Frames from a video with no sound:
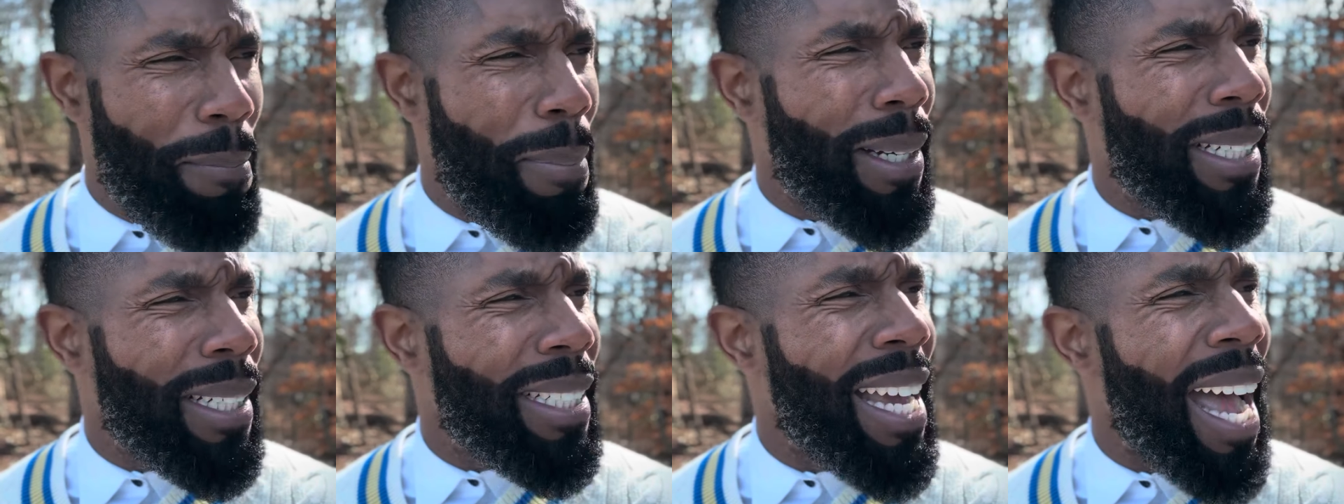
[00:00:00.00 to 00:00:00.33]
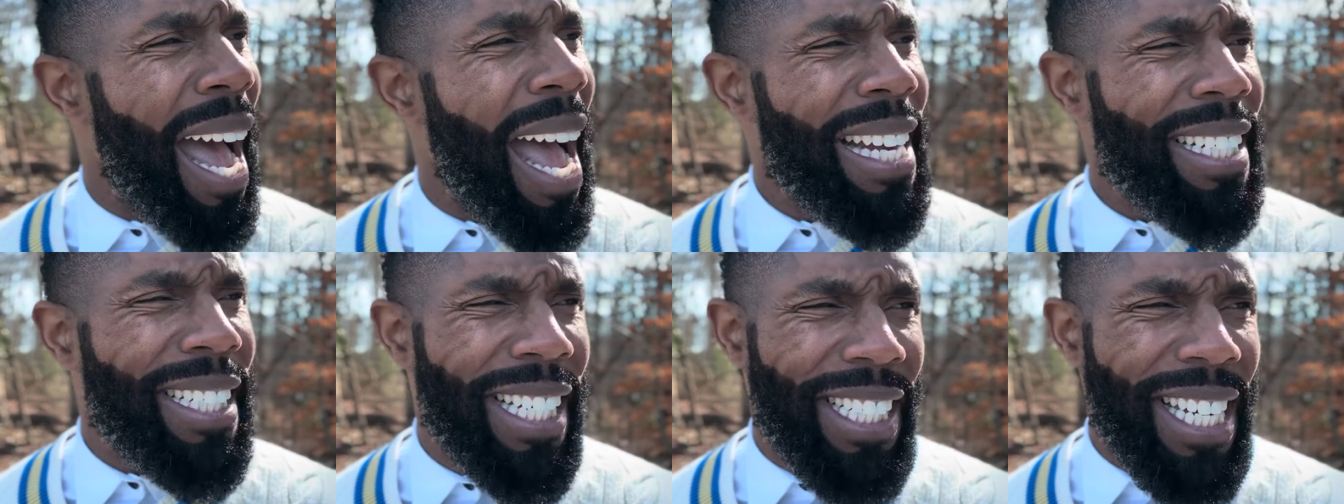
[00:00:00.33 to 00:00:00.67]
But
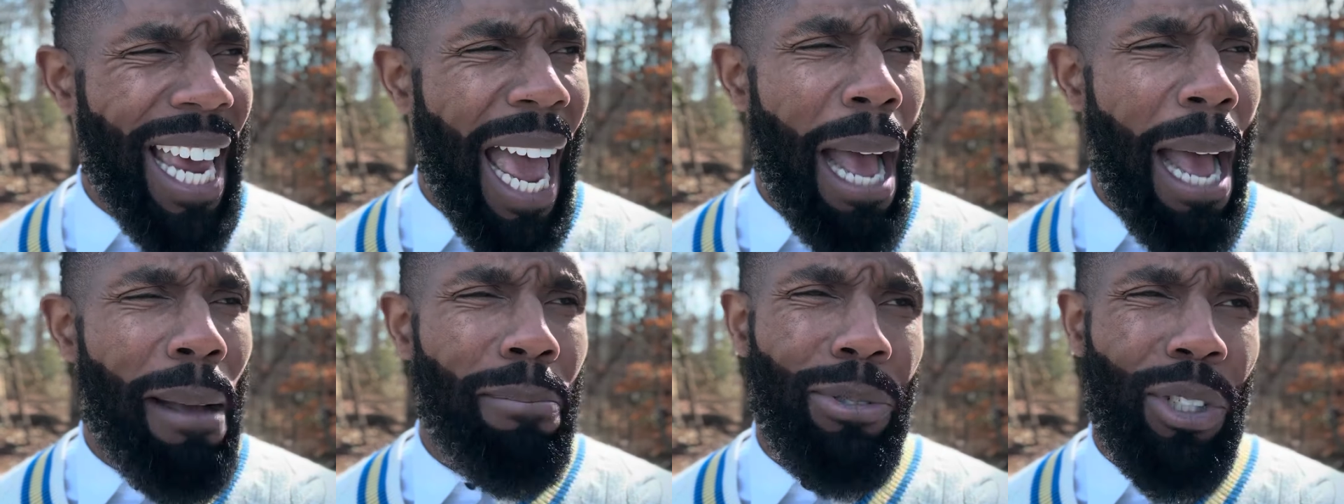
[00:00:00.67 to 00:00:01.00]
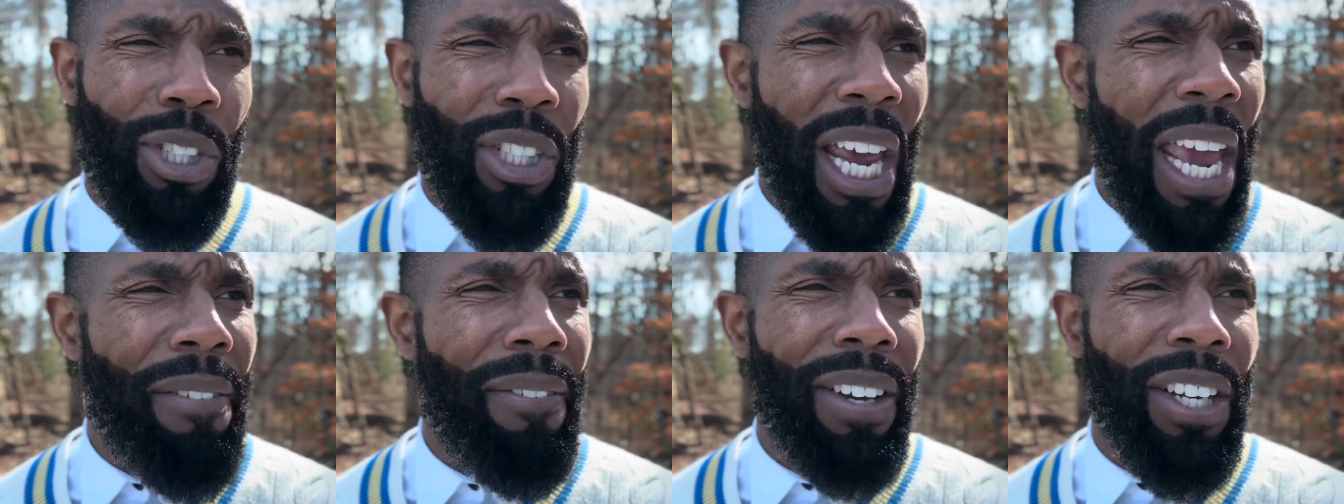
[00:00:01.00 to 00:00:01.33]
God says, I'm
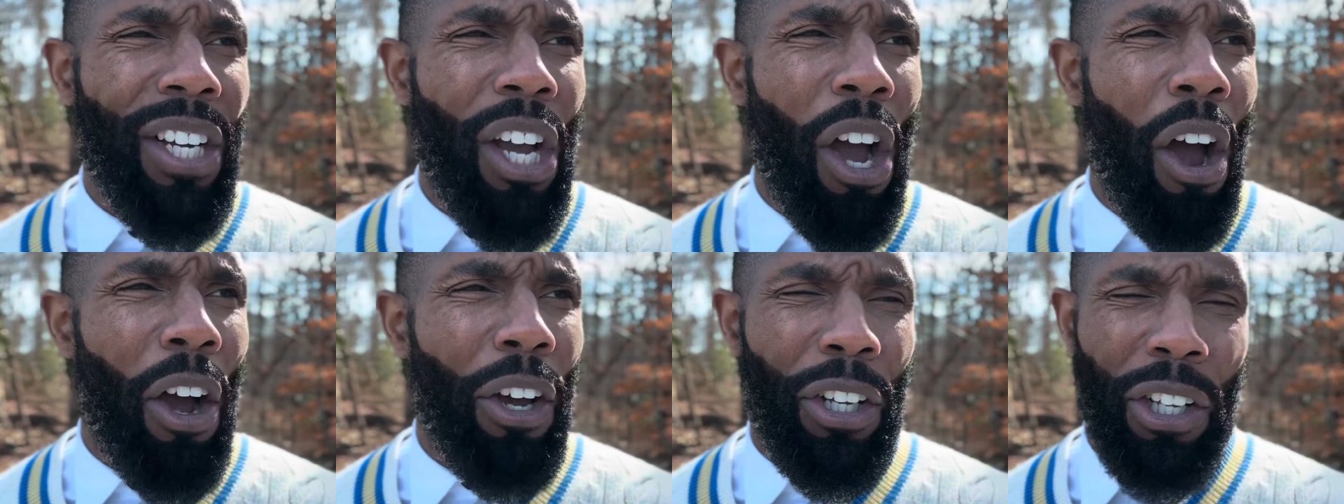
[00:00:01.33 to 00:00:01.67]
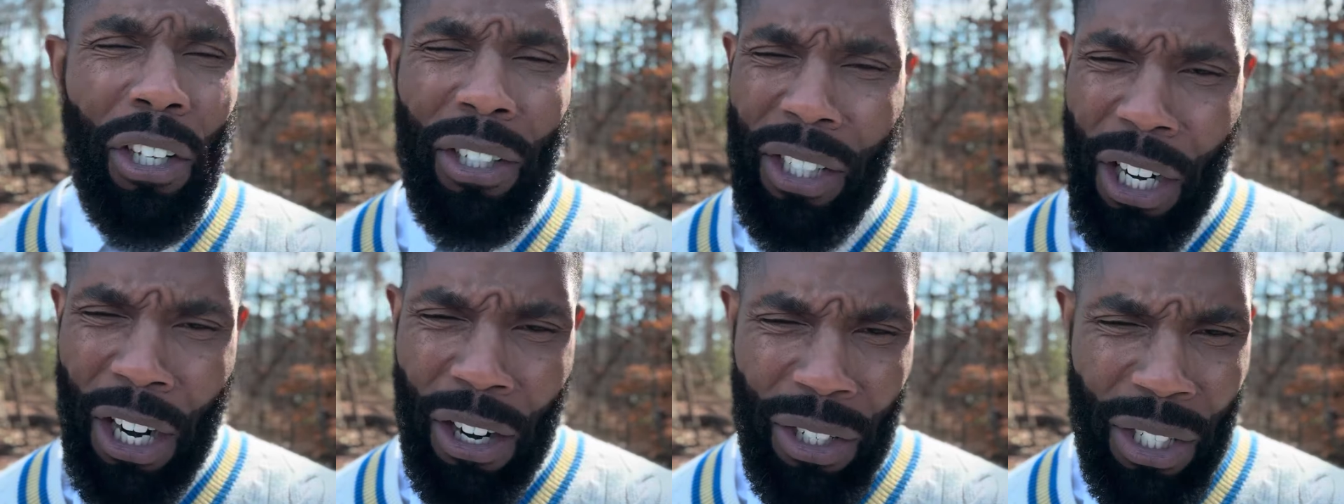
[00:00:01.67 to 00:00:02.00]
saving all your,
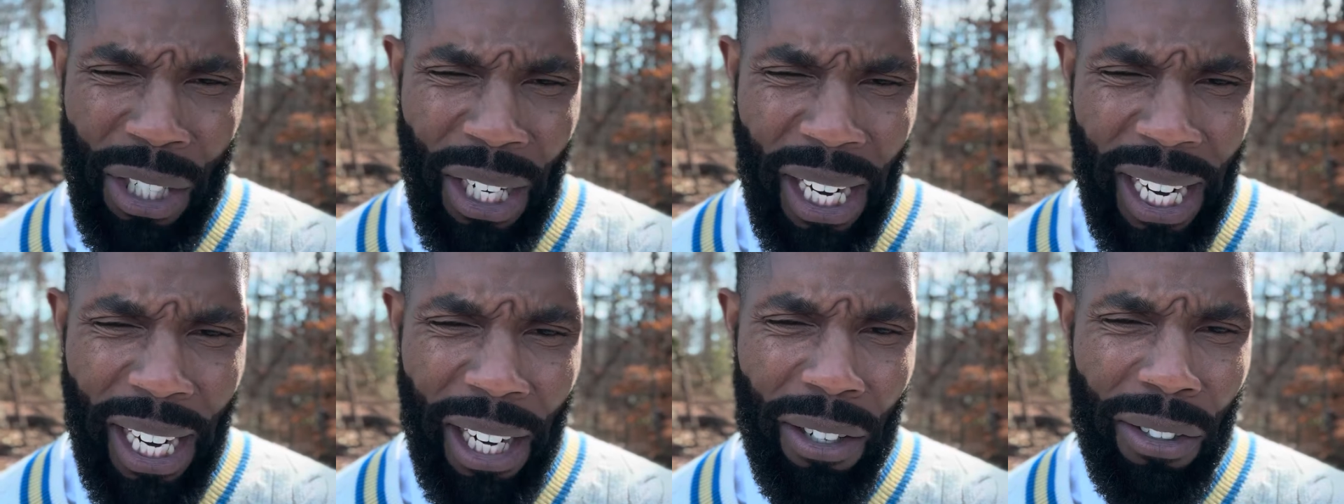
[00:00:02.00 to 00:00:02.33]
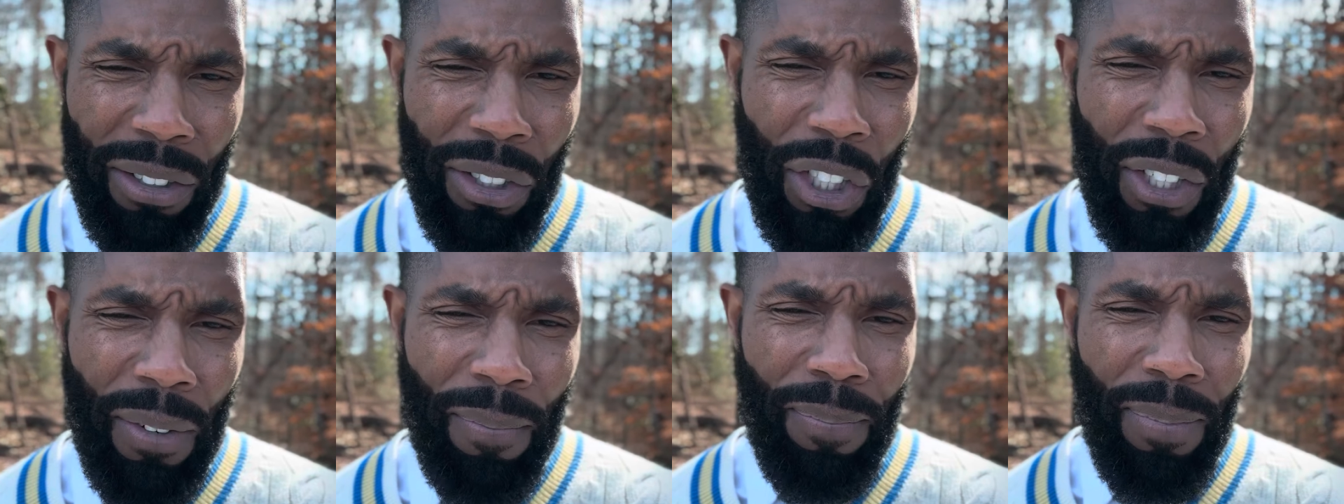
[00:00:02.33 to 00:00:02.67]
your
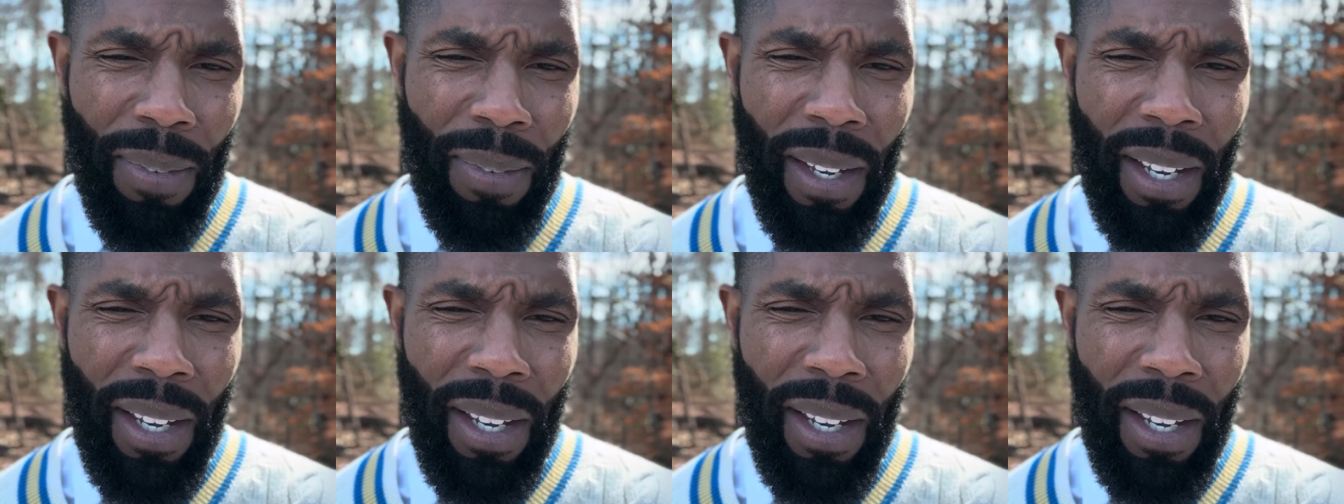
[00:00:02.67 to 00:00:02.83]
tears